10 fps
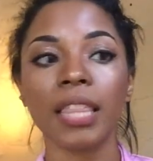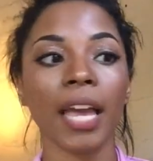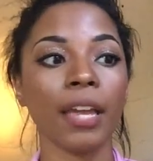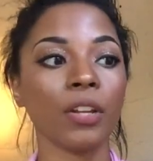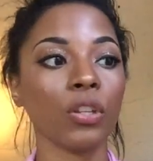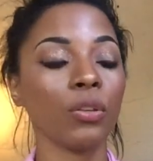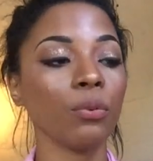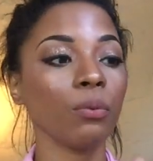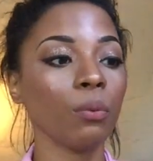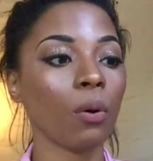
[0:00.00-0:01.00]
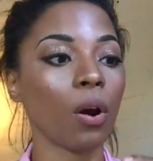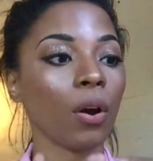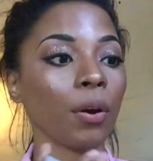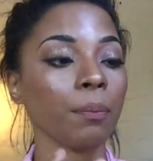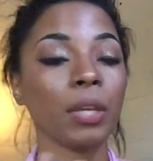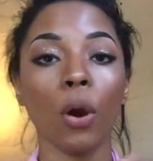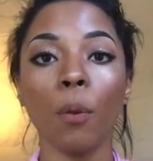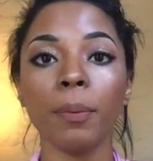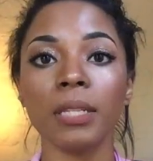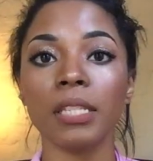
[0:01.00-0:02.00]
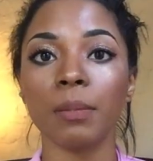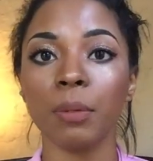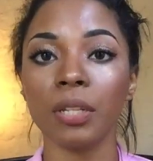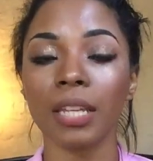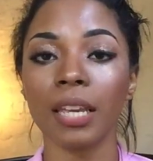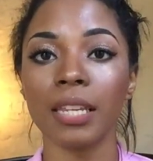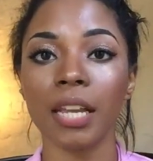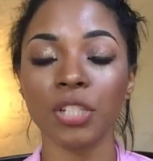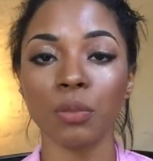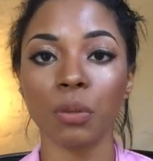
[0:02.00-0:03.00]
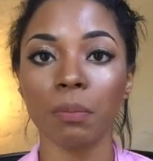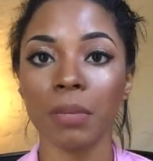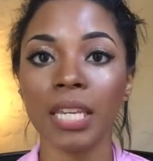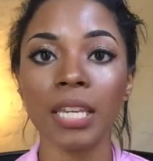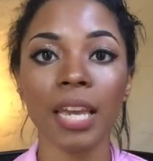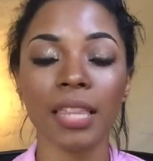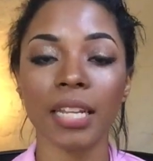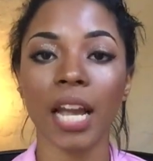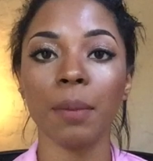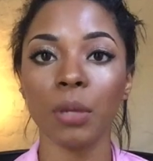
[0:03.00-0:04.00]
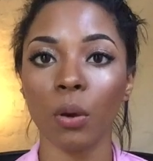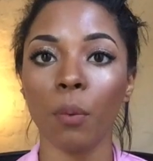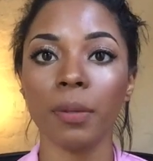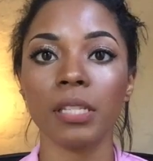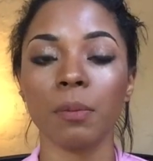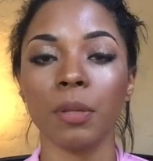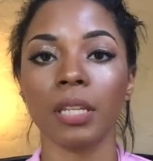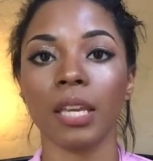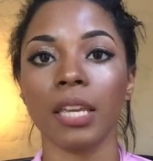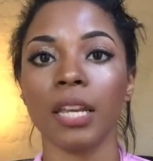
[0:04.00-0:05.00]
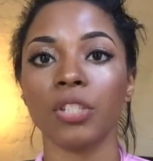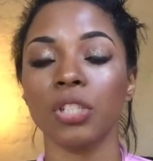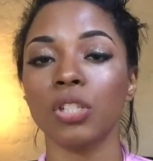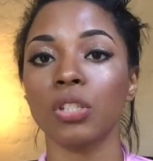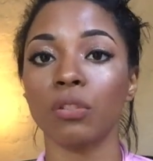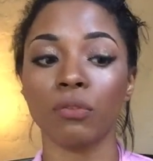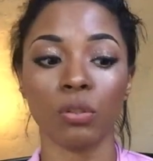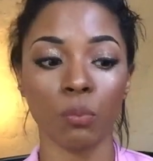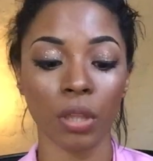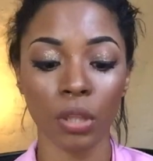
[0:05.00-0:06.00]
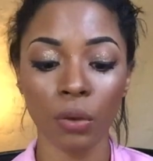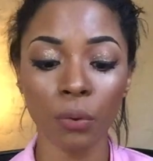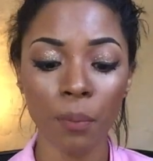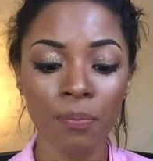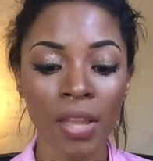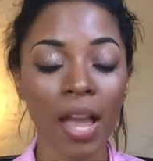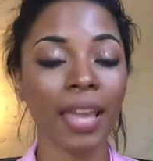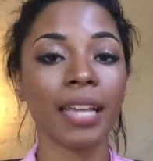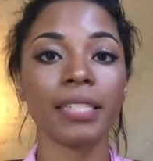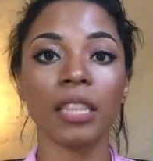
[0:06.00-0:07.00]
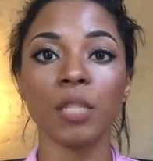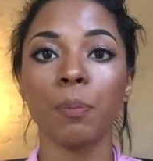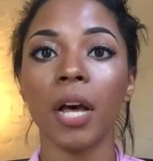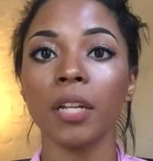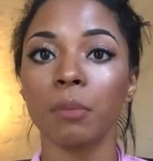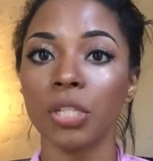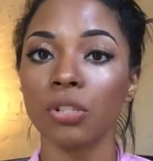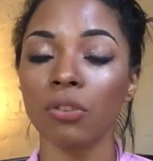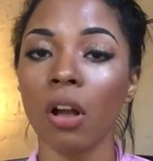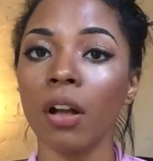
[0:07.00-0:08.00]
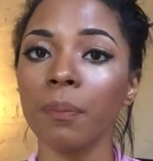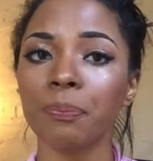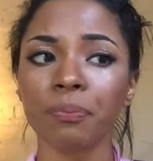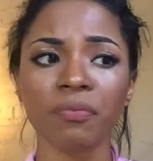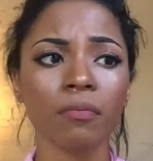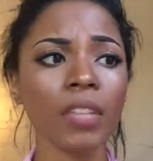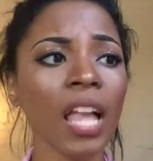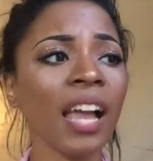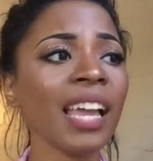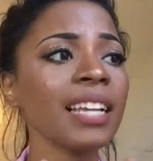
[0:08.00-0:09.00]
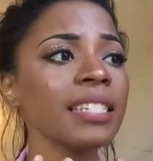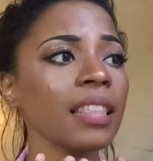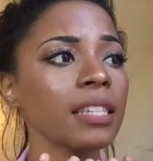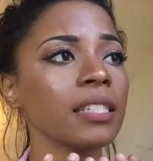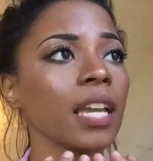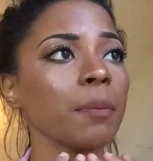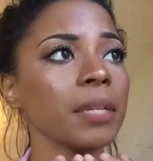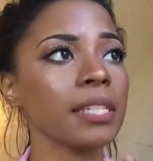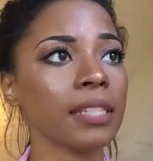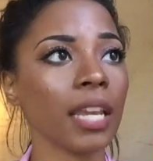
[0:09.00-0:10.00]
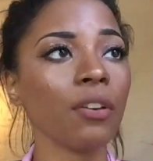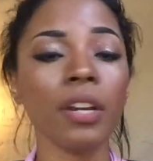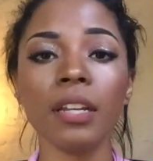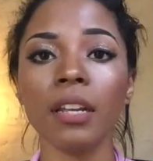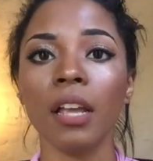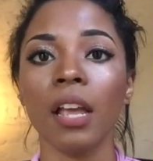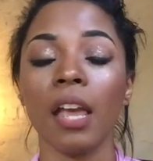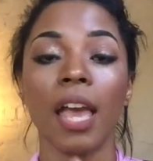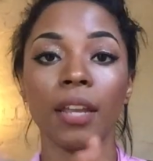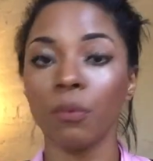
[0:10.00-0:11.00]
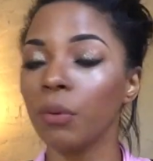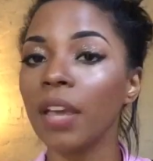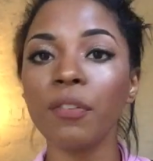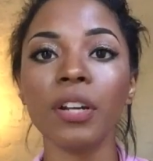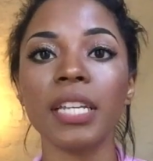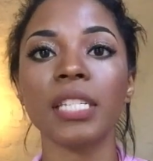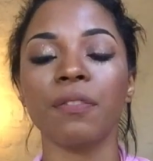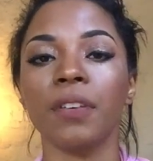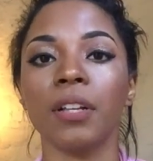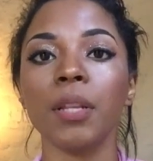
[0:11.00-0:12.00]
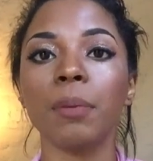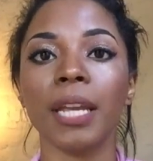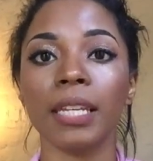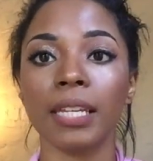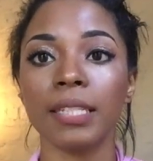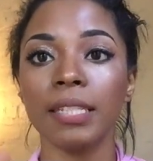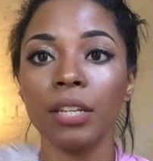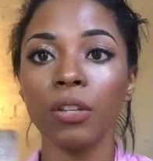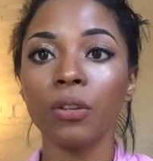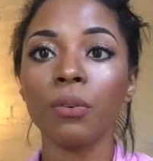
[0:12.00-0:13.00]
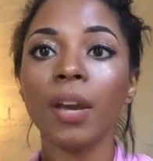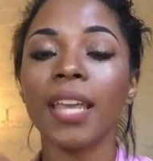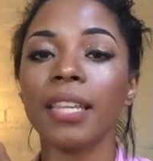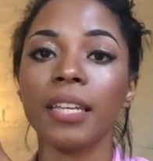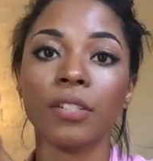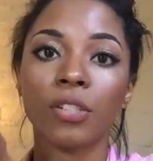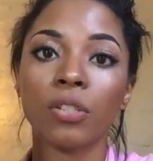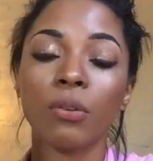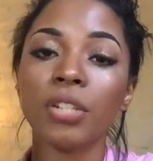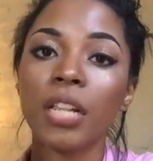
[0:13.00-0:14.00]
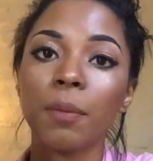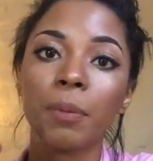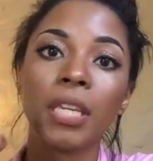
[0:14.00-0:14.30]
that you are be open to building a connection with me and that I be open to building a connection with you. I ask that this bond be strong. I ask that this deck be sacred and whatever it is, fill in the blank and continue and then so shall it